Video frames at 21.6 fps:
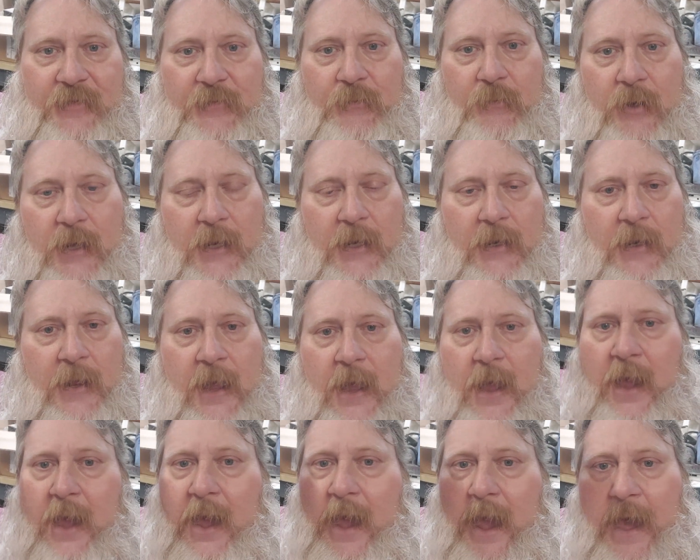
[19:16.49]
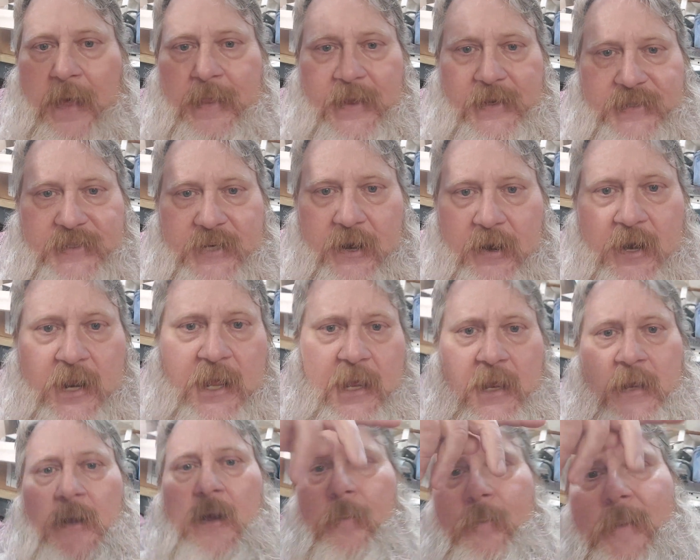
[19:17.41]
through it, and then turn
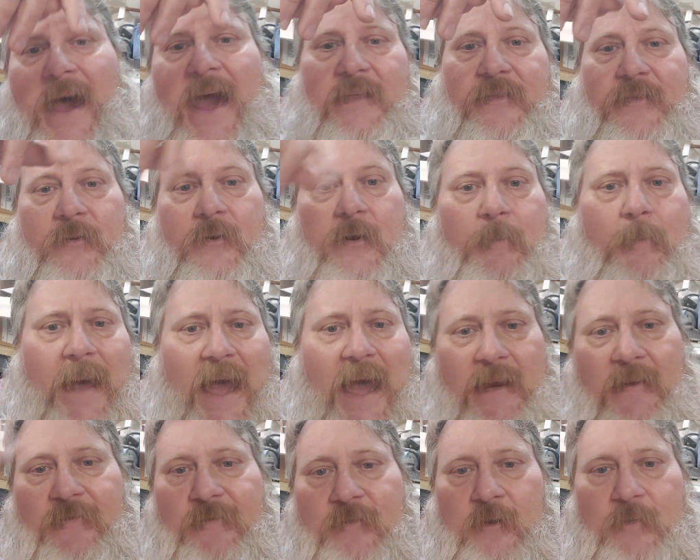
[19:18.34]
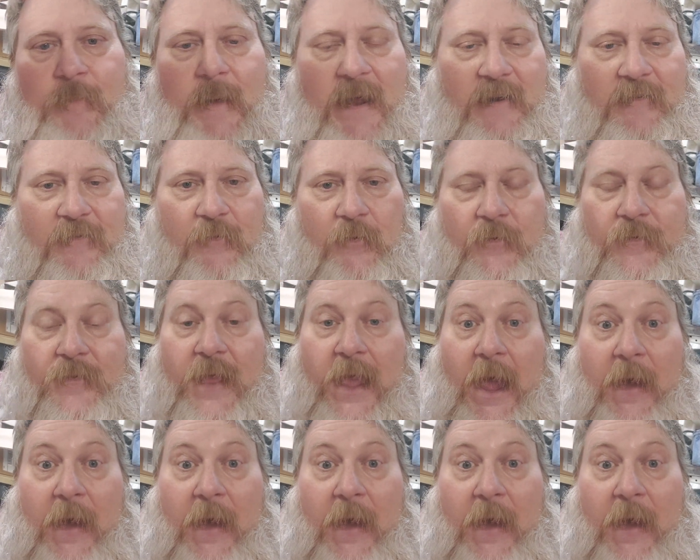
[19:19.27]
it and go back through it, back and forth, back and forth.